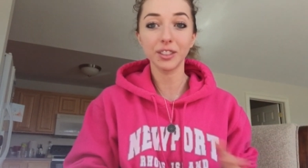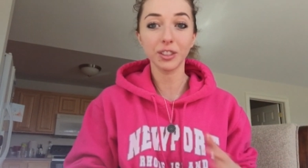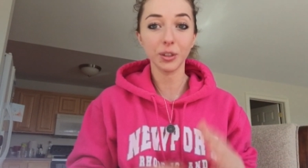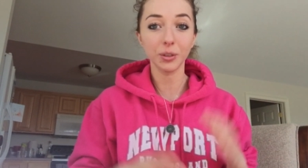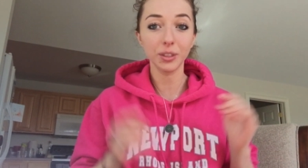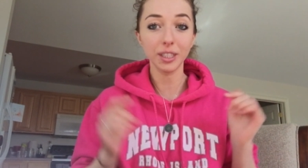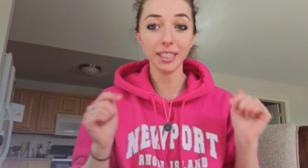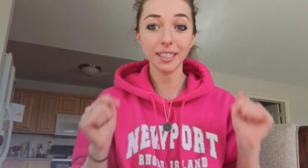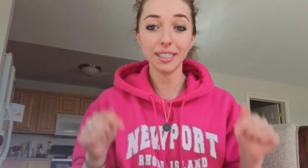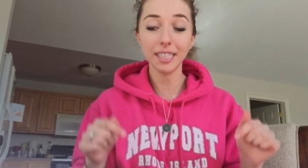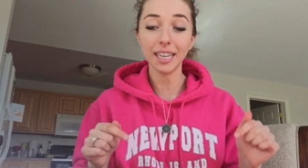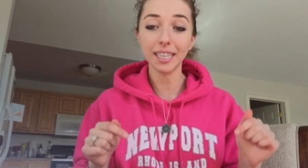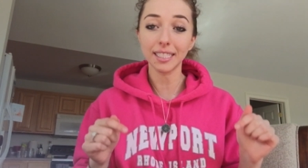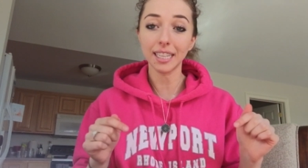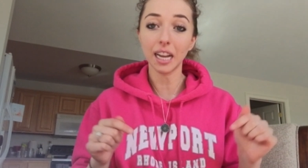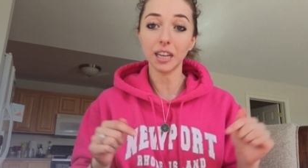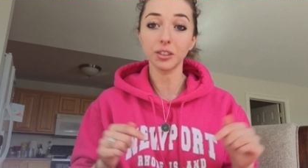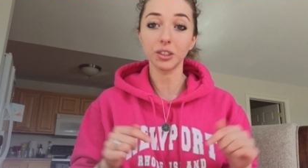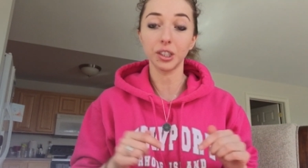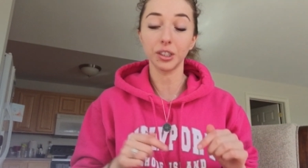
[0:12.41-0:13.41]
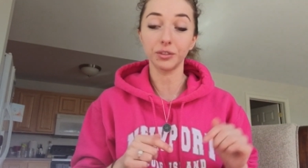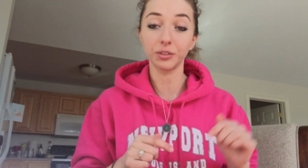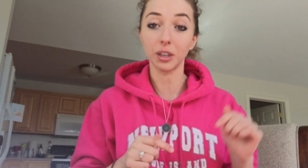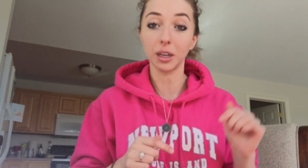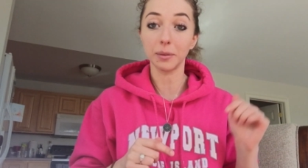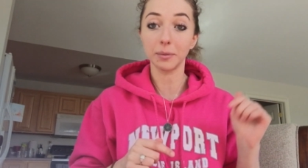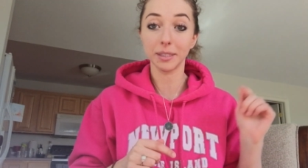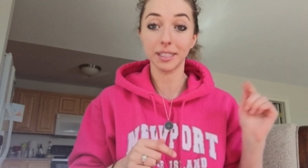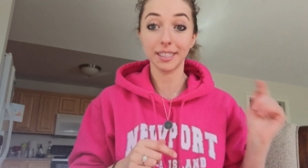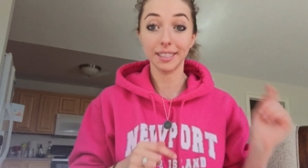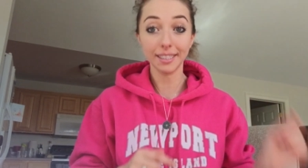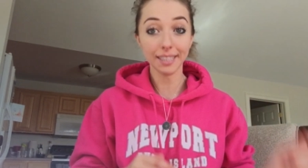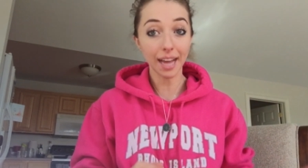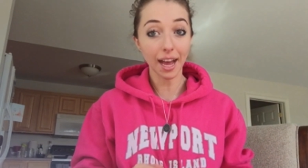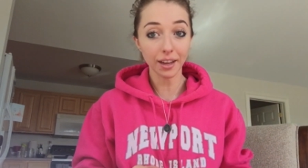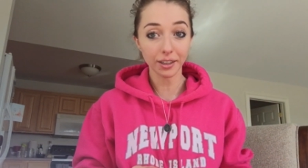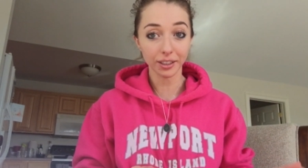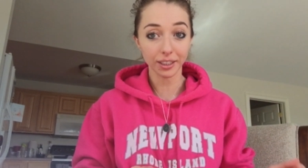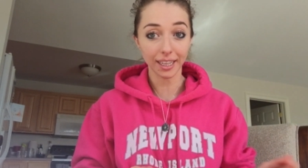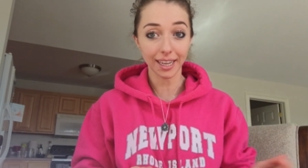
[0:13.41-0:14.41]
So this day is actually from
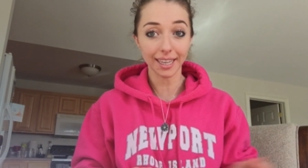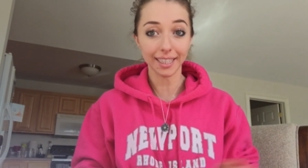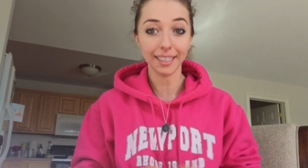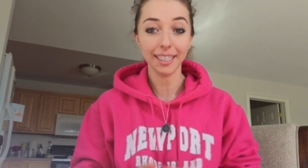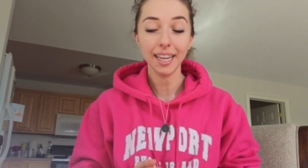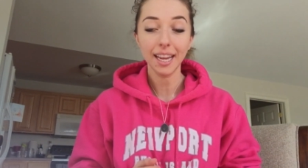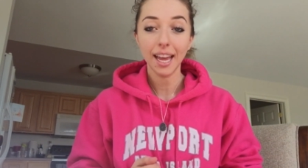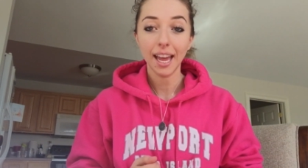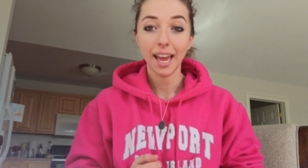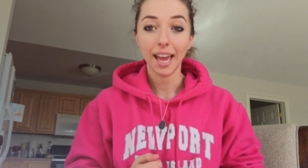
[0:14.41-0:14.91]
Saturday,